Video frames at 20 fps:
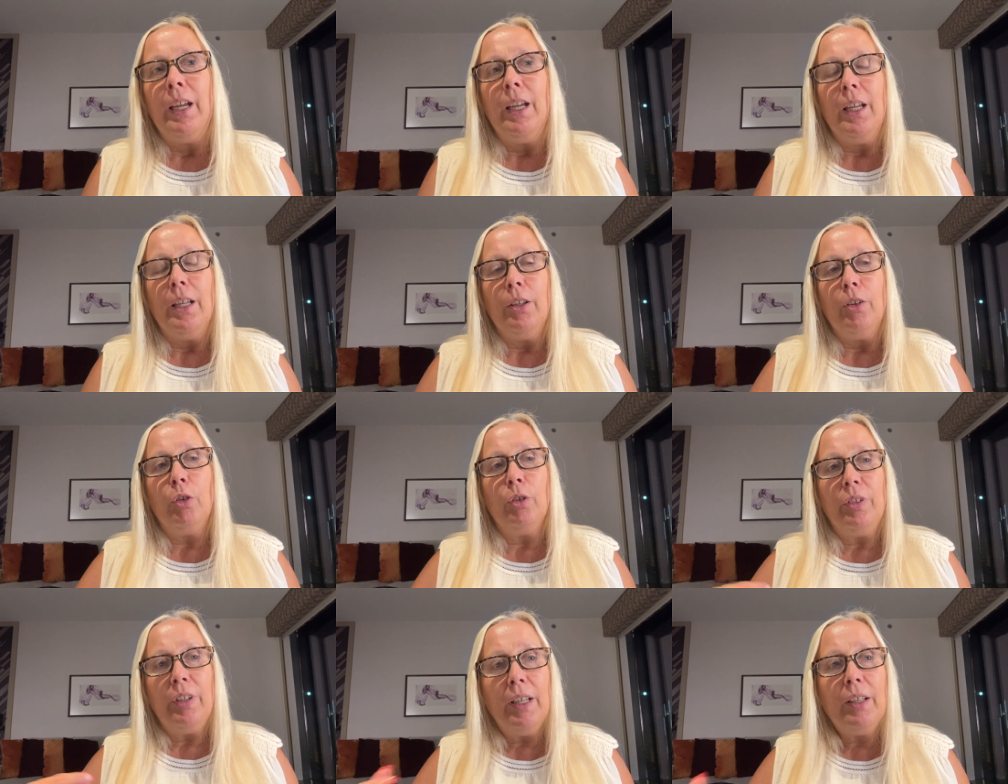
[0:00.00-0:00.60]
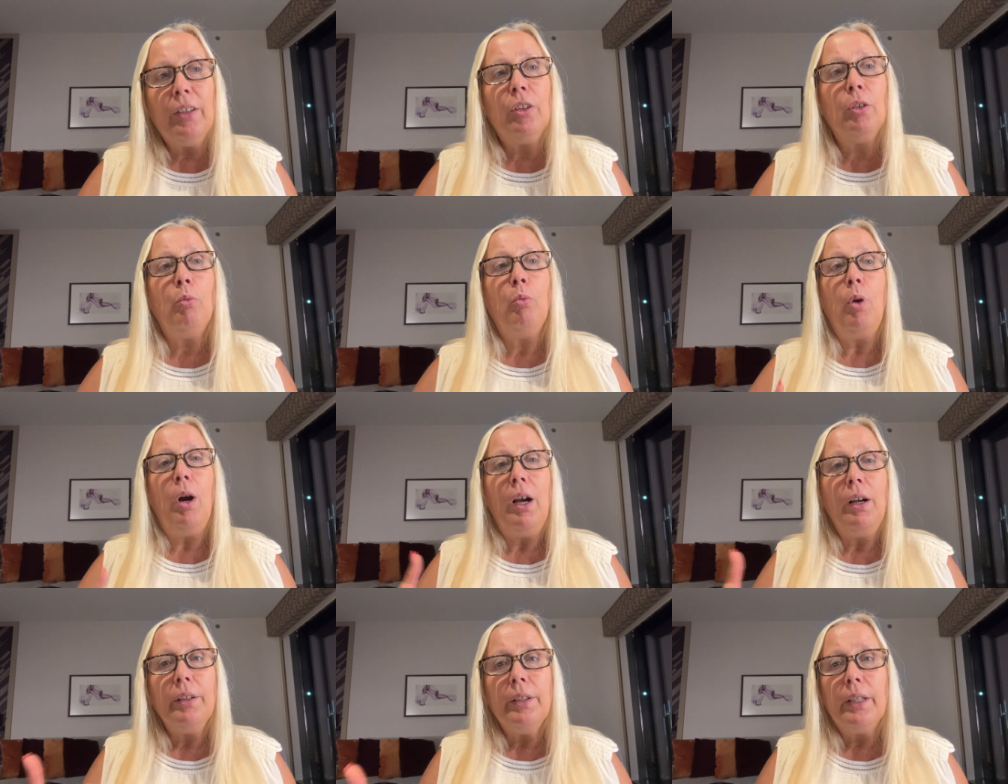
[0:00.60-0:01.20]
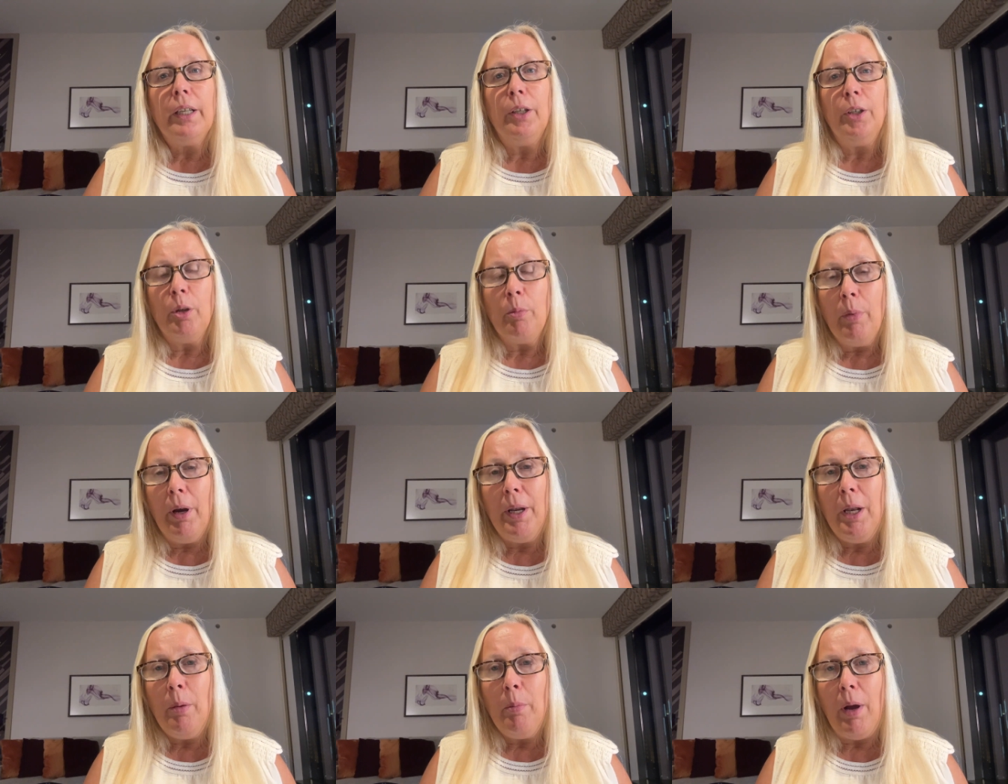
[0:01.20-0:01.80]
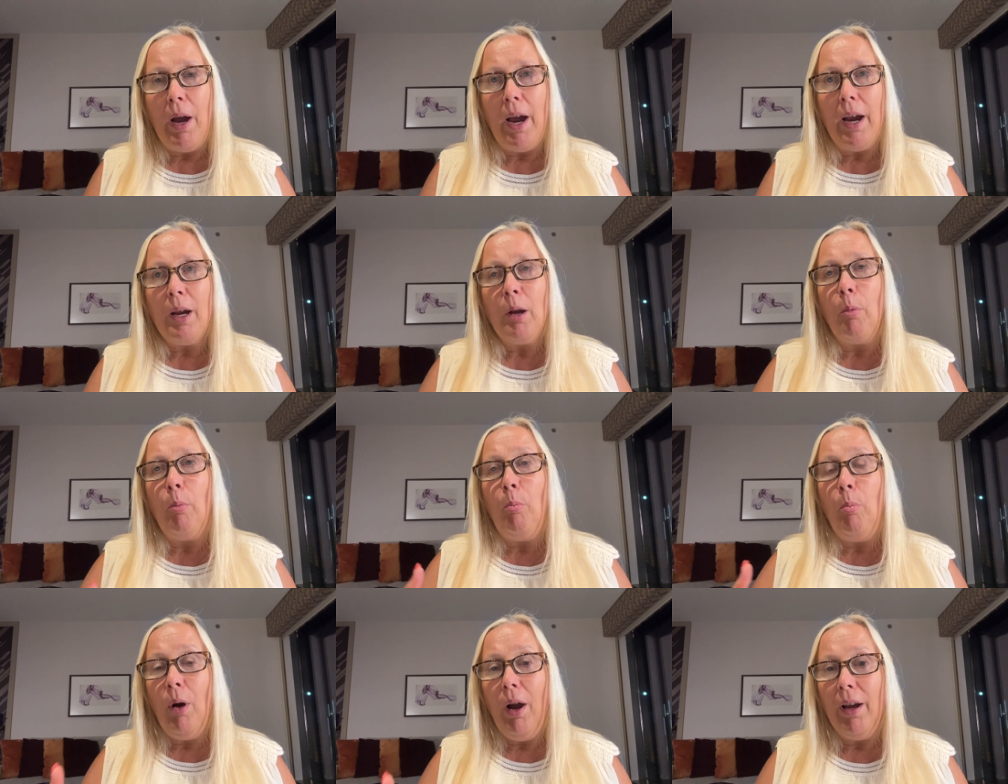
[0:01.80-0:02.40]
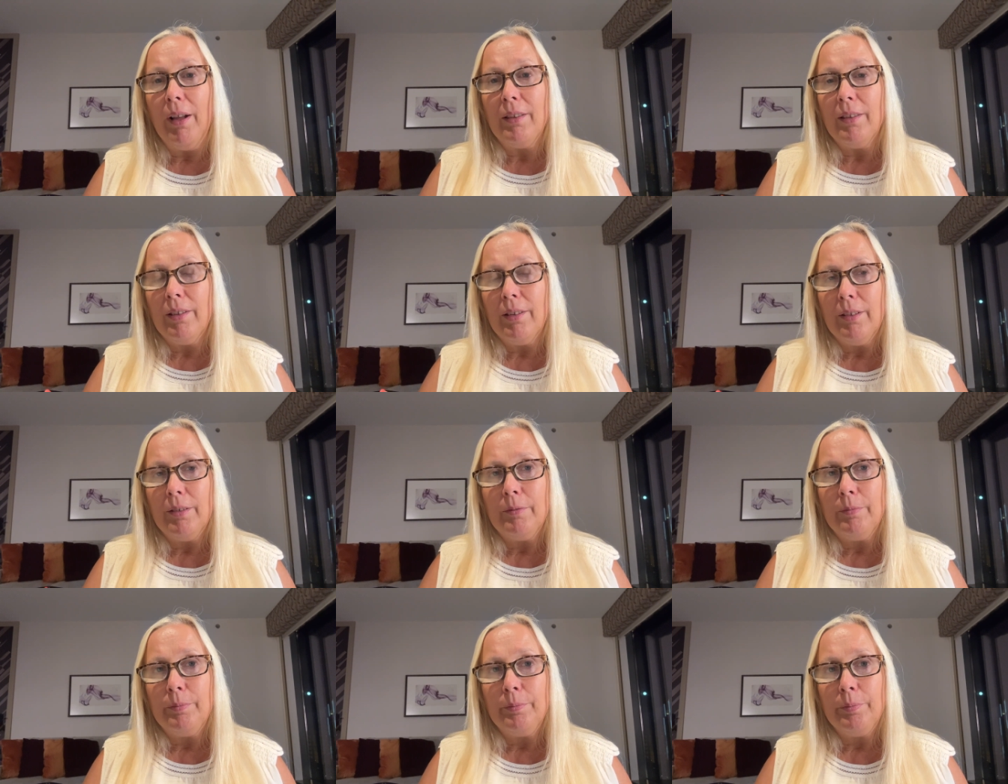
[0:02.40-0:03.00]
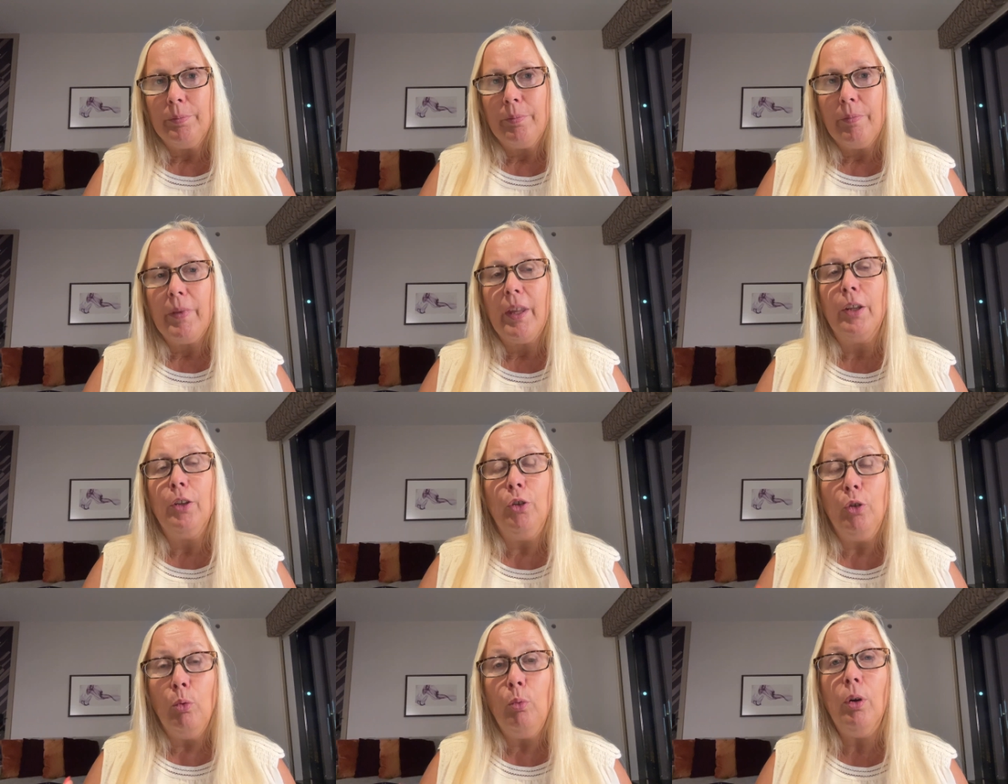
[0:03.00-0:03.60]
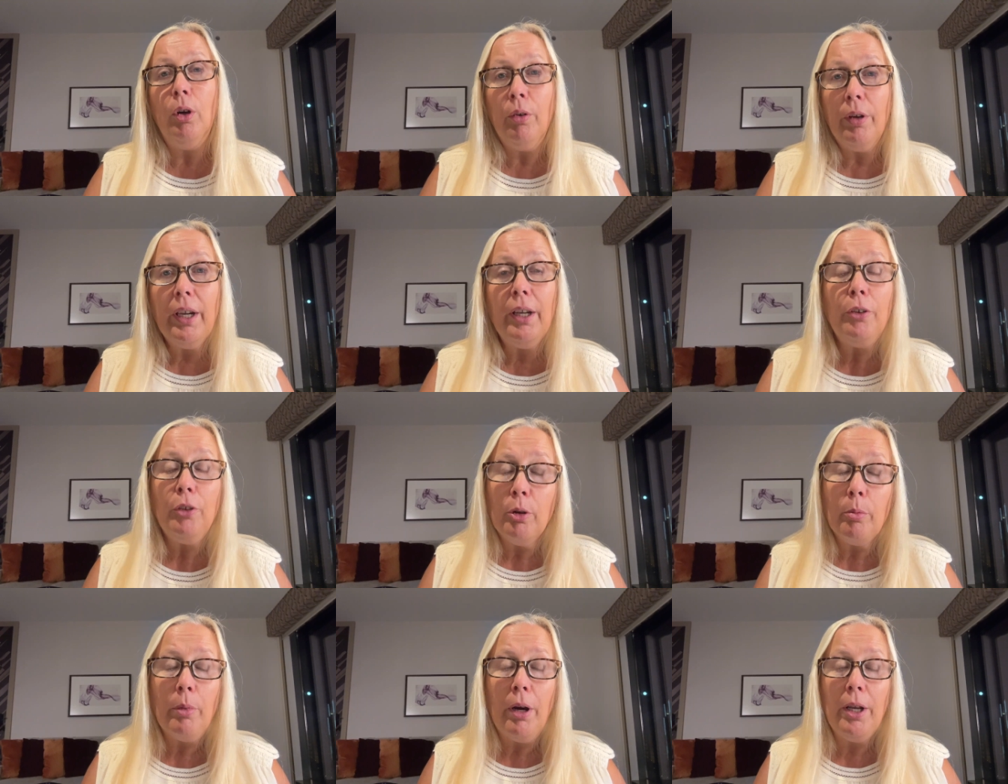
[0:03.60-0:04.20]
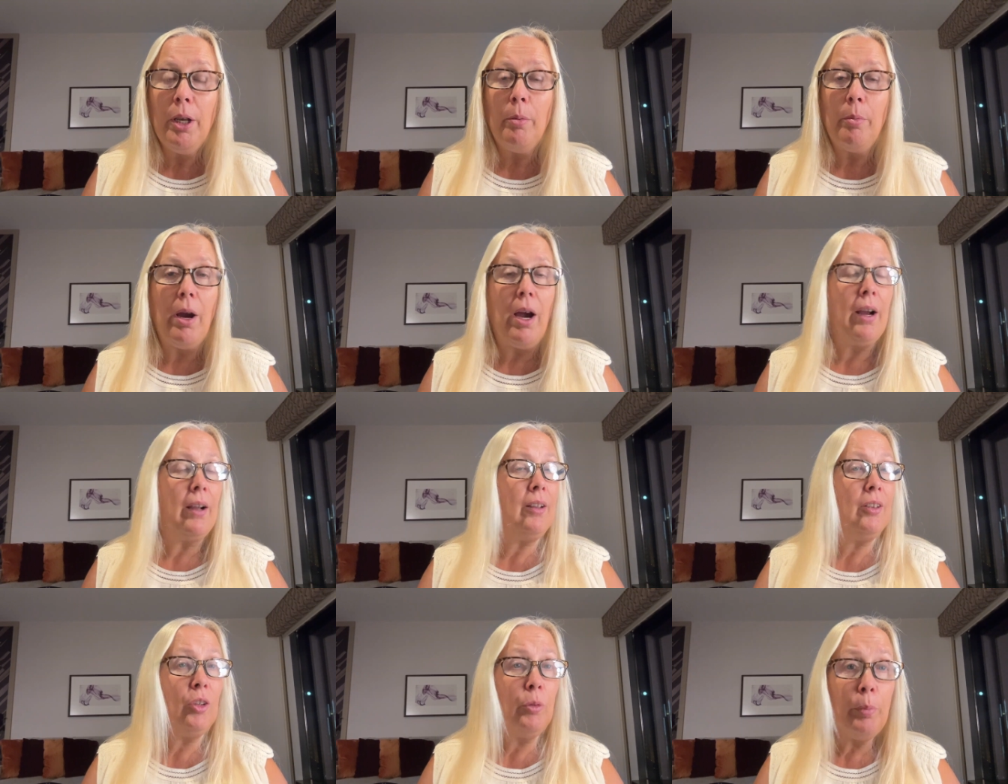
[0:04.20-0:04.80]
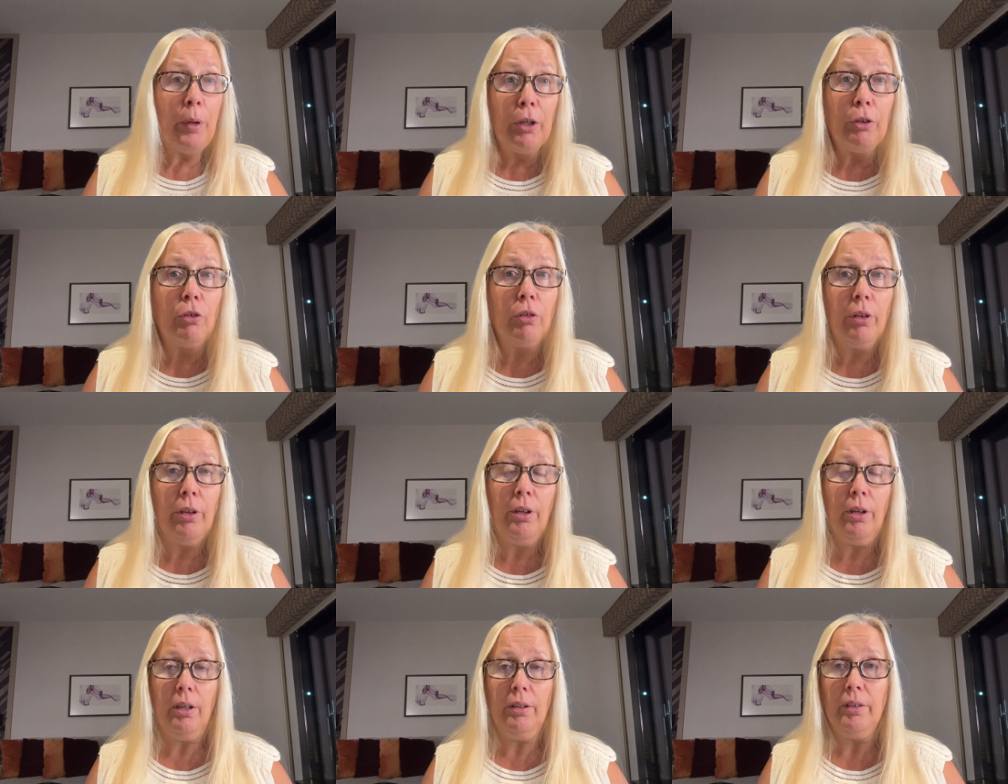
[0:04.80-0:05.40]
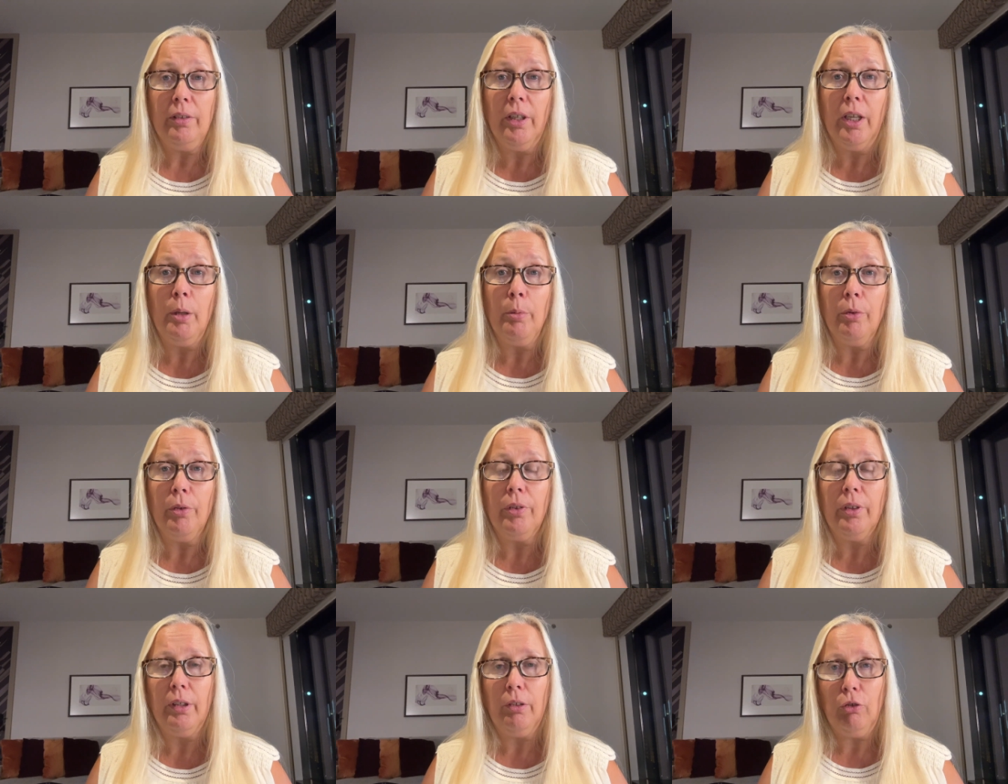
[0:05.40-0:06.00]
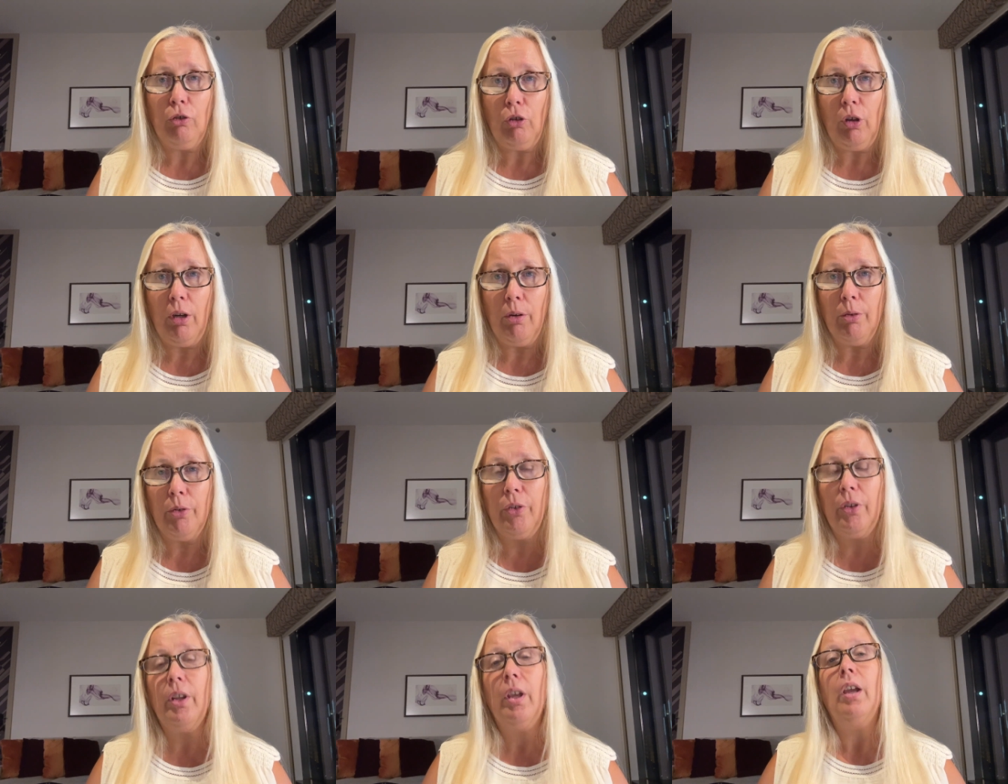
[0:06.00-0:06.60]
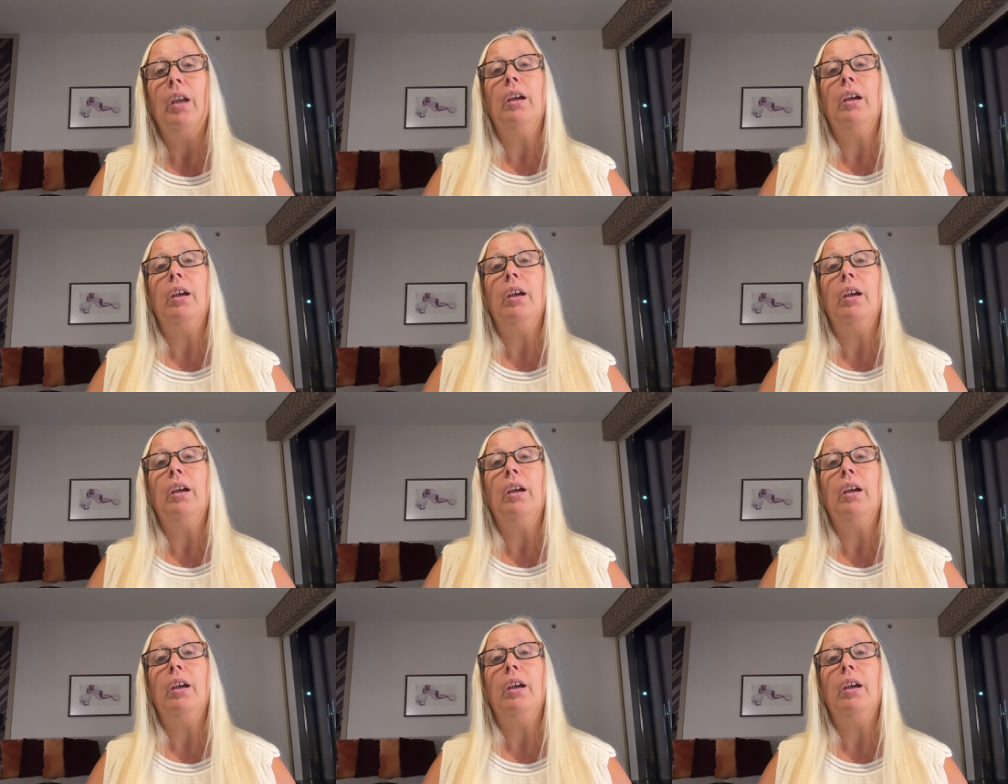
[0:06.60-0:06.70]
So it takes a while to get your money back, but you will get your money back, especially on tables and chairs.